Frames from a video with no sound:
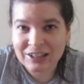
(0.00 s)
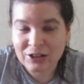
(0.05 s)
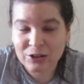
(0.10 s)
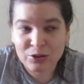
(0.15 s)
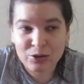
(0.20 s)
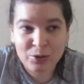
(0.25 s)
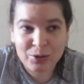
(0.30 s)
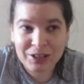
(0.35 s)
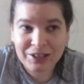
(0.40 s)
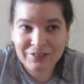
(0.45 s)
You
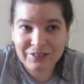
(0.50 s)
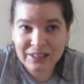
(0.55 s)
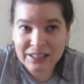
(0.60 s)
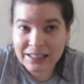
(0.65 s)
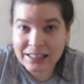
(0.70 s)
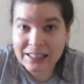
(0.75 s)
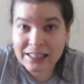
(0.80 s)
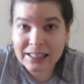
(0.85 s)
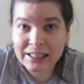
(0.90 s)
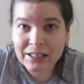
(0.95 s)
don't
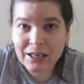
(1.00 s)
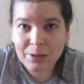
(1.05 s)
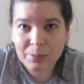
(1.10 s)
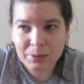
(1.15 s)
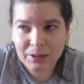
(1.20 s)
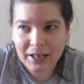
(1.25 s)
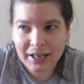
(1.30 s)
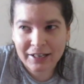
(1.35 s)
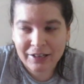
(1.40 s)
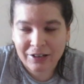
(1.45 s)
even need a
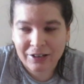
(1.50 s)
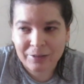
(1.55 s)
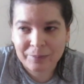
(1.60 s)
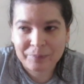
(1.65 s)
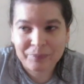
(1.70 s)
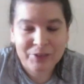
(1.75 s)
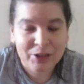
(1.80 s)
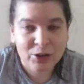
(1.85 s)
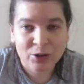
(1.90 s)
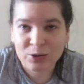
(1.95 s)
planner.
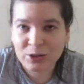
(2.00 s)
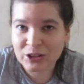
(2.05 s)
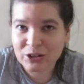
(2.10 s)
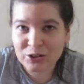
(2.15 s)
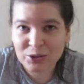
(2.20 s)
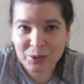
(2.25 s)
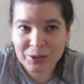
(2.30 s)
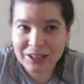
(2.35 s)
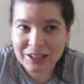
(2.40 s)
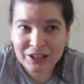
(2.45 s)
You can
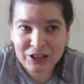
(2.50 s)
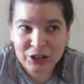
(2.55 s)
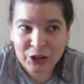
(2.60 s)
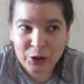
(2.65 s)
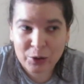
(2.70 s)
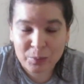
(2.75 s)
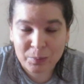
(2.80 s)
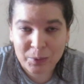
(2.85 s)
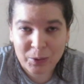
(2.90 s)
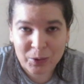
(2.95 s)
do it in a
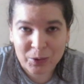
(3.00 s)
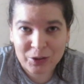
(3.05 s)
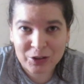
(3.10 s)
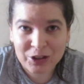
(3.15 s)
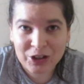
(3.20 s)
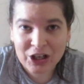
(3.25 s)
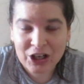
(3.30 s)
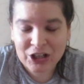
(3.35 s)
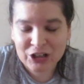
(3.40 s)
notebook.